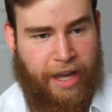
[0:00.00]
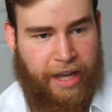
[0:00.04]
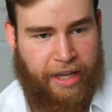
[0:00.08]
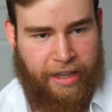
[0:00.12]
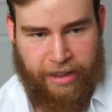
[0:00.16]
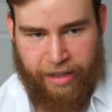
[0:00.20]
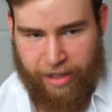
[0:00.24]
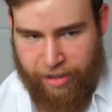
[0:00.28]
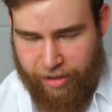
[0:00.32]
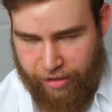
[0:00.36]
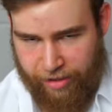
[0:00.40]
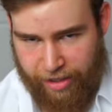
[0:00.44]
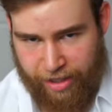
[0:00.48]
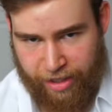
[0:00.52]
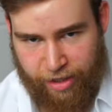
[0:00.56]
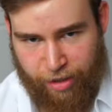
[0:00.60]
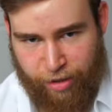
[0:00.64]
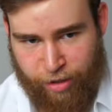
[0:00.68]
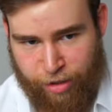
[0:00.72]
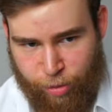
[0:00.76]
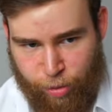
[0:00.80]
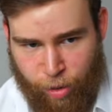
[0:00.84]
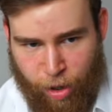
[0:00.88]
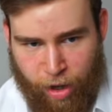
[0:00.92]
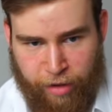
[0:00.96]
I literally
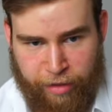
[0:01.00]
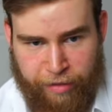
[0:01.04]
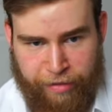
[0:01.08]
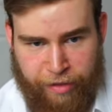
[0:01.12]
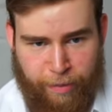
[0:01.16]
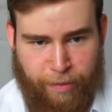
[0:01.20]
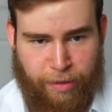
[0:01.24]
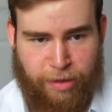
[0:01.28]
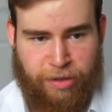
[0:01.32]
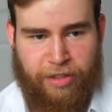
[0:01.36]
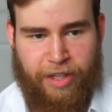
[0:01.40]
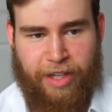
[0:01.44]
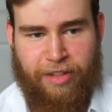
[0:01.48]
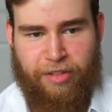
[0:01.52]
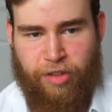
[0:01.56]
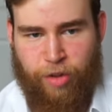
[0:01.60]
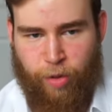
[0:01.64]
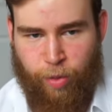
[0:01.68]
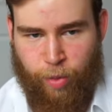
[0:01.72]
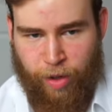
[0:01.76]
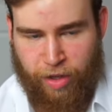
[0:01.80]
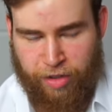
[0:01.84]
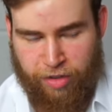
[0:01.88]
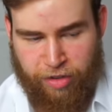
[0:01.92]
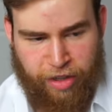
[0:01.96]
go through all of them besides
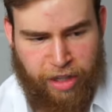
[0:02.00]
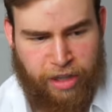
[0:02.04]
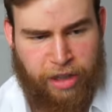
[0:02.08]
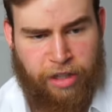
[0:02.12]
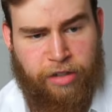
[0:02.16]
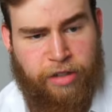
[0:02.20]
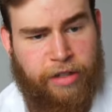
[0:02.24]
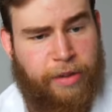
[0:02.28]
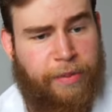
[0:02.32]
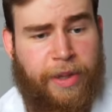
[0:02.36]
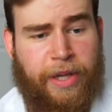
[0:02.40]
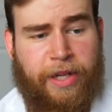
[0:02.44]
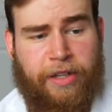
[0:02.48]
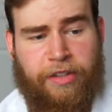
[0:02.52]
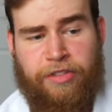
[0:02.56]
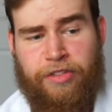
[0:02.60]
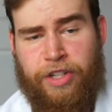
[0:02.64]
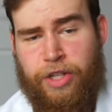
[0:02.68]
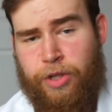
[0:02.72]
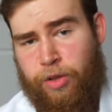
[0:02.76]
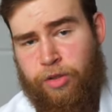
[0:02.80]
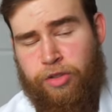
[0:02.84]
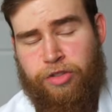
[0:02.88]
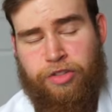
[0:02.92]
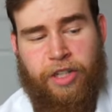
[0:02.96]
the ones that literally make
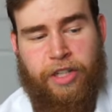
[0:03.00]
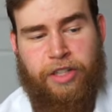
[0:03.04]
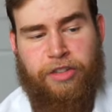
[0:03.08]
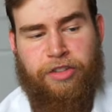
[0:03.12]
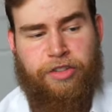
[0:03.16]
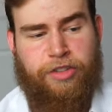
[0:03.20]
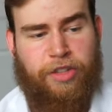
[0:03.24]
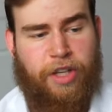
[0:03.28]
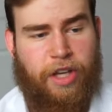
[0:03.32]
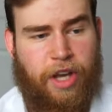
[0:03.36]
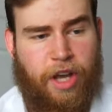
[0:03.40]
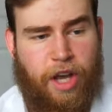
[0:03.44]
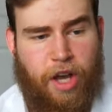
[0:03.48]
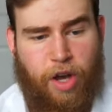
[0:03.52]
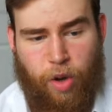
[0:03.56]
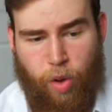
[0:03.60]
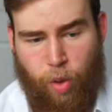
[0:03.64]
zero sense